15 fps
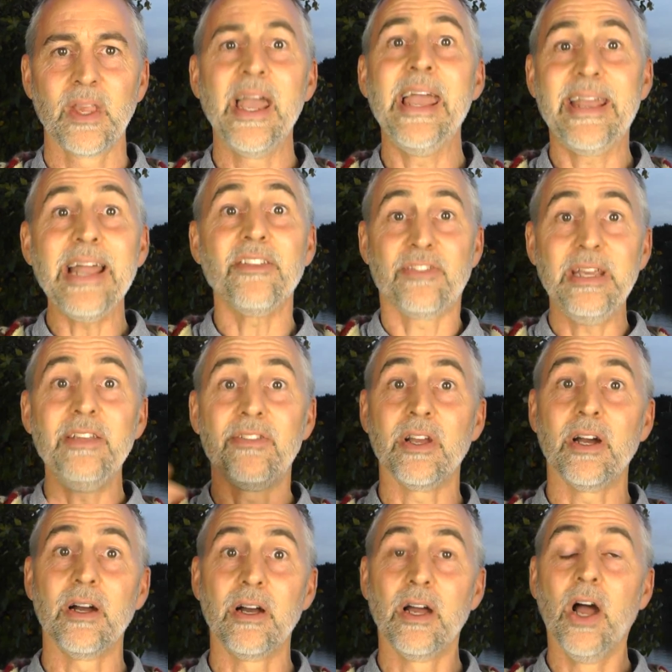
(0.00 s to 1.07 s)
It gets easier.
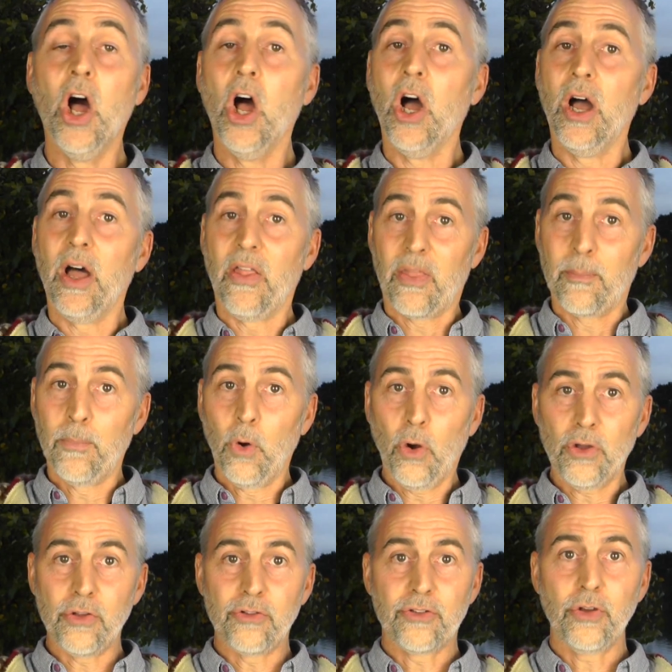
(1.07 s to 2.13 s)
The
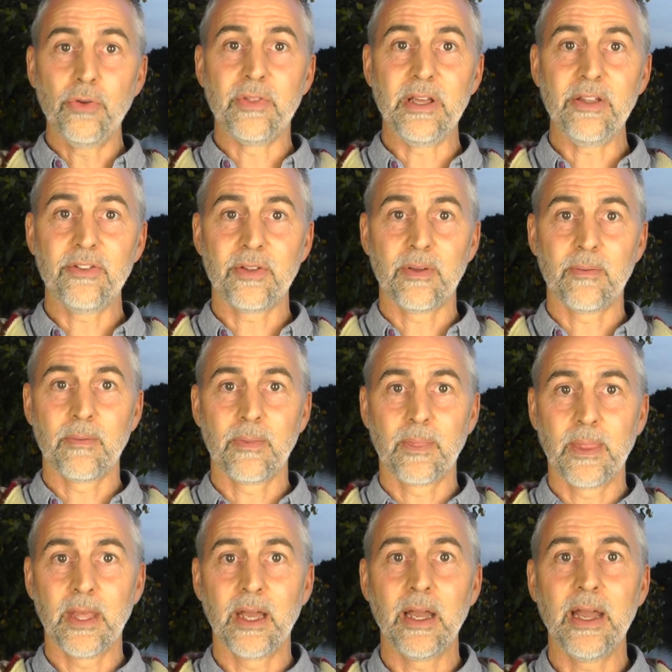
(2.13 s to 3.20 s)
more you do this
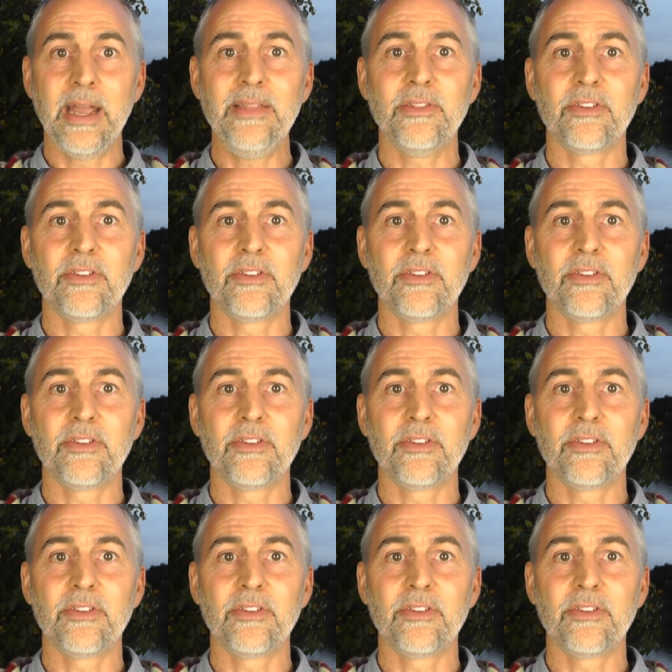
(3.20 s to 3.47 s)
in